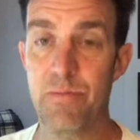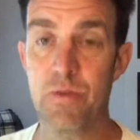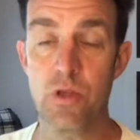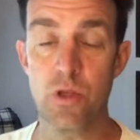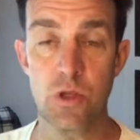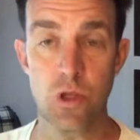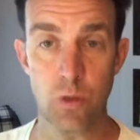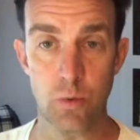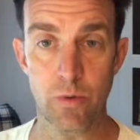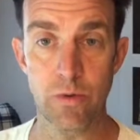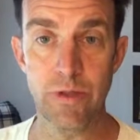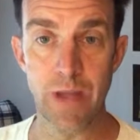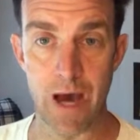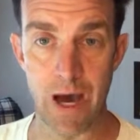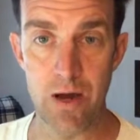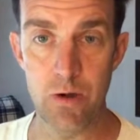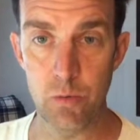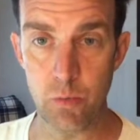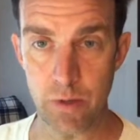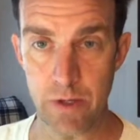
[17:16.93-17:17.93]
you will
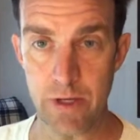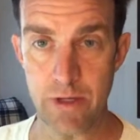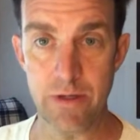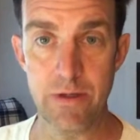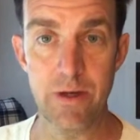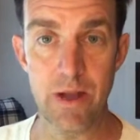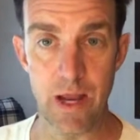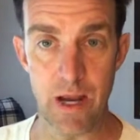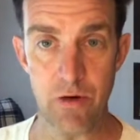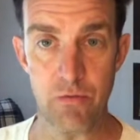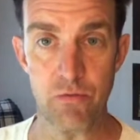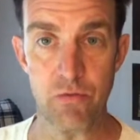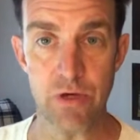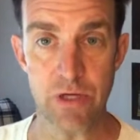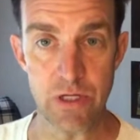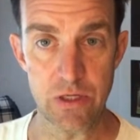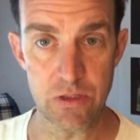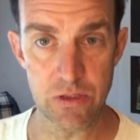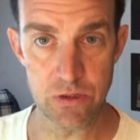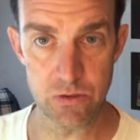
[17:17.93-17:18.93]
not win
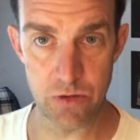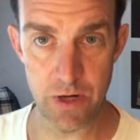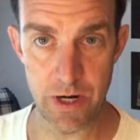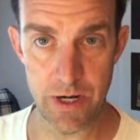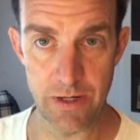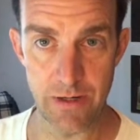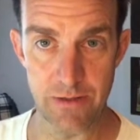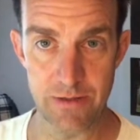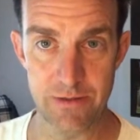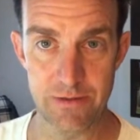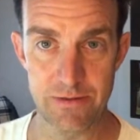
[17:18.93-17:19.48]
every trade.